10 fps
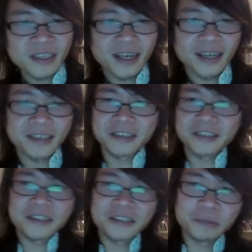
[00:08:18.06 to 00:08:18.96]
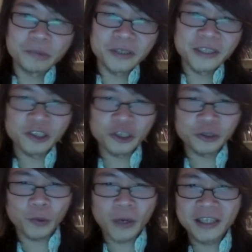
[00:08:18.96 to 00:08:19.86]
And I think in the
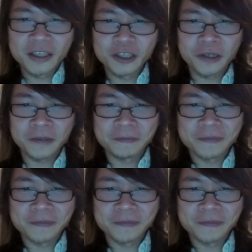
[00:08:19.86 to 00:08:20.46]
digital age,